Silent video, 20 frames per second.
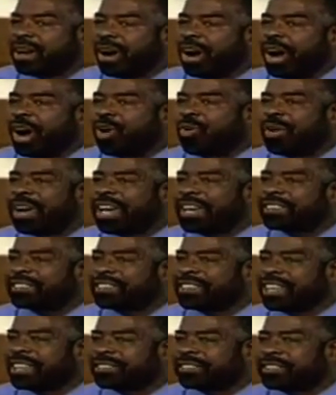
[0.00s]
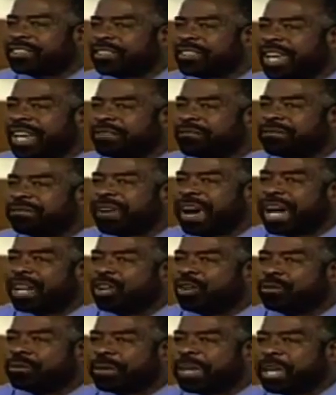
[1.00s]
Always listen and
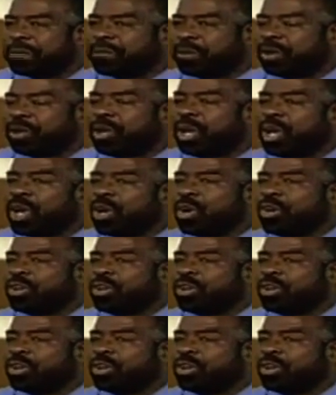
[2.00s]
follow people